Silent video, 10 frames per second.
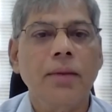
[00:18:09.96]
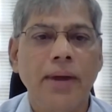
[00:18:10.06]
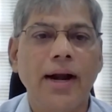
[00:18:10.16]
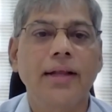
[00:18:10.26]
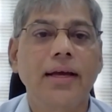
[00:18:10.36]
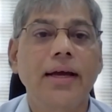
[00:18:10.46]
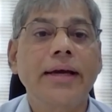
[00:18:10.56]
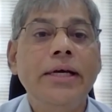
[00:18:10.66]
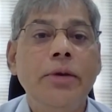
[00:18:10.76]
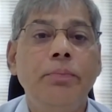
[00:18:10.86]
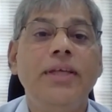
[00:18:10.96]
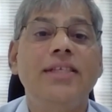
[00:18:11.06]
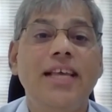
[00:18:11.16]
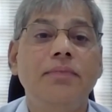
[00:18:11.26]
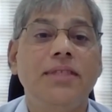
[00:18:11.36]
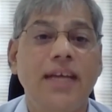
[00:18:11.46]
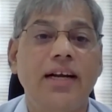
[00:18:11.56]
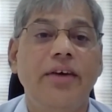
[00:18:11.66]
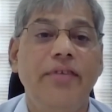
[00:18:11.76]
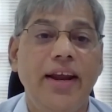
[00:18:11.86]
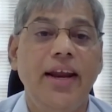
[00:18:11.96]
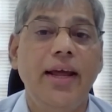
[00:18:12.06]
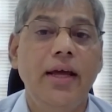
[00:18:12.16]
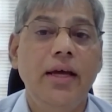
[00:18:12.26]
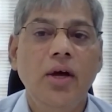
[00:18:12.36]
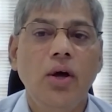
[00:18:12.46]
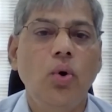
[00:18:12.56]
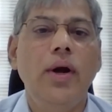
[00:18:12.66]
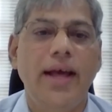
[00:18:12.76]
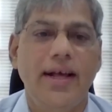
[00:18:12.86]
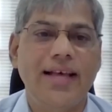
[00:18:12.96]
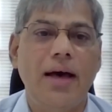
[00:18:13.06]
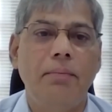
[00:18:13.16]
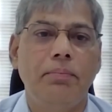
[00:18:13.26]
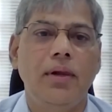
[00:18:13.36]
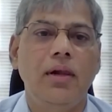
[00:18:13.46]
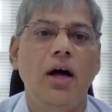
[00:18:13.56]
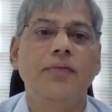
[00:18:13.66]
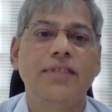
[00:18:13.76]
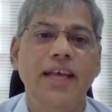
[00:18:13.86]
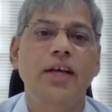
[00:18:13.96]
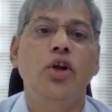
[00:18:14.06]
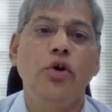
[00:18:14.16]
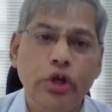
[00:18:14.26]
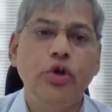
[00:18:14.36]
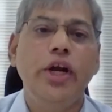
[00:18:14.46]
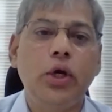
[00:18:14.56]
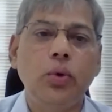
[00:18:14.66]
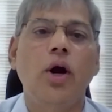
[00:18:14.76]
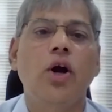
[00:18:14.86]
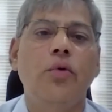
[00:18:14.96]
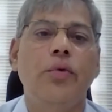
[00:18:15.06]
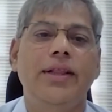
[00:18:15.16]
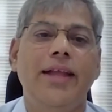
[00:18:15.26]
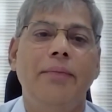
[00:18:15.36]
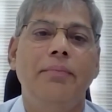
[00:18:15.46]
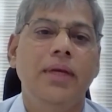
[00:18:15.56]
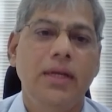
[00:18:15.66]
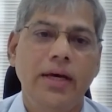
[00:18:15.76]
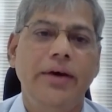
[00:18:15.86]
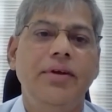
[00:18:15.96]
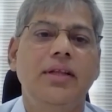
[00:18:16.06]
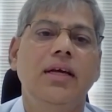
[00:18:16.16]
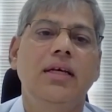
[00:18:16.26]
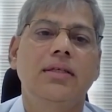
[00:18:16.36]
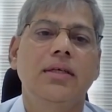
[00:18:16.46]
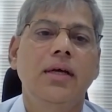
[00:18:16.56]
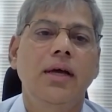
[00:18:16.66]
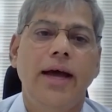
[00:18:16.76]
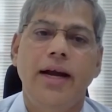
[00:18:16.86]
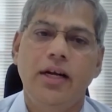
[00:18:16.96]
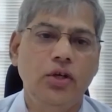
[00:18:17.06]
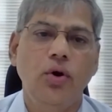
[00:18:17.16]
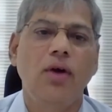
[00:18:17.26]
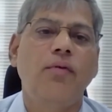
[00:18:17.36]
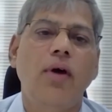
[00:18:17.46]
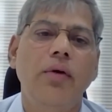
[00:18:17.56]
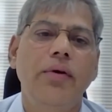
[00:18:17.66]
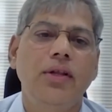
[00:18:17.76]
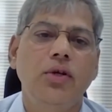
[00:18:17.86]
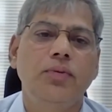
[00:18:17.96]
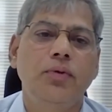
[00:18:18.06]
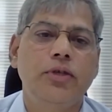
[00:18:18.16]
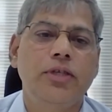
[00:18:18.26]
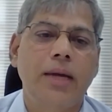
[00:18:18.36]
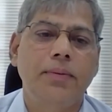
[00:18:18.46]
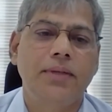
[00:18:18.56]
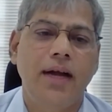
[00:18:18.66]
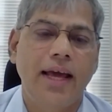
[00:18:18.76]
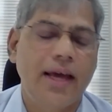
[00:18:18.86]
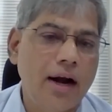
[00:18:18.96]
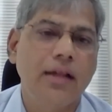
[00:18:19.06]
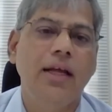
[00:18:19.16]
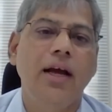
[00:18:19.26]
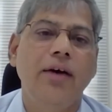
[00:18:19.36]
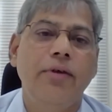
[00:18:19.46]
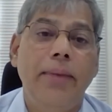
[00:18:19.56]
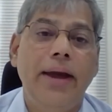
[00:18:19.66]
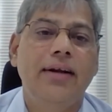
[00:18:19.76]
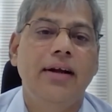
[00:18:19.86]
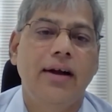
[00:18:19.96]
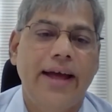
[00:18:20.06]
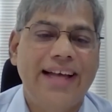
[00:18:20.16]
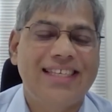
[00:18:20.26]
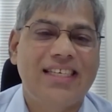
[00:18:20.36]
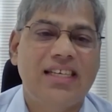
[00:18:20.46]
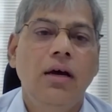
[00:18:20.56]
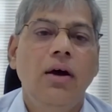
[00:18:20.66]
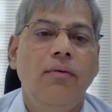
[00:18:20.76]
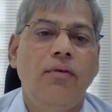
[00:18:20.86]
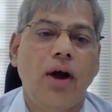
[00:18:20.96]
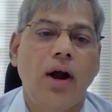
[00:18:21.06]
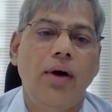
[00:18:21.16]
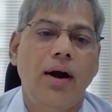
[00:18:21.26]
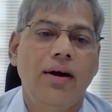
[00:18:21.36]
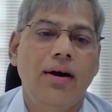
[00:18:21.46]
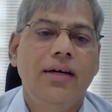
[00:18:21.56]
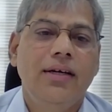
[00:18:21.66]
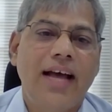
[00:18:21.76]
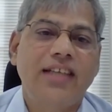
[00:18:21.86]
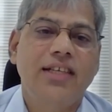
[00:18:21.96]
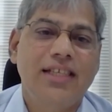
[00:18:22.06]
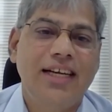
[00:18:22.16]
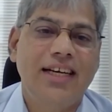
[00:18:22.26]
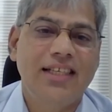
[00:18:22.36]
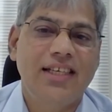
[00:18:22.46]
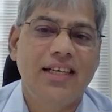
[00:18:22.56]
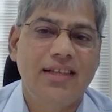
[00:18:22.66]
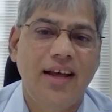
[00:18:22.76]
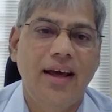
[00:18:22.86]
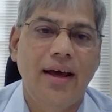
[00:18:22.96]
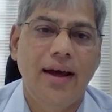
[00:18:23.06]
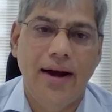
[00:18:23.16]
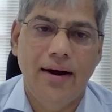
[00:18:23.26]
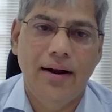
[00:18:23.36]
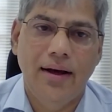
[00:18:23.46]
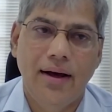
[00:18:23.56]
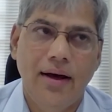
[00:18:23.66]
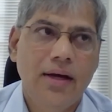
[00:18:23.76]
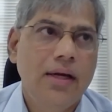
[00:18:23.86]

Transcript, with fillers: But I think PCM set a very good example of saying, no, you need to work with them. Everything is, and you are following those footsteps. And I cannot think of a better guest for our National Statistics Day and uh,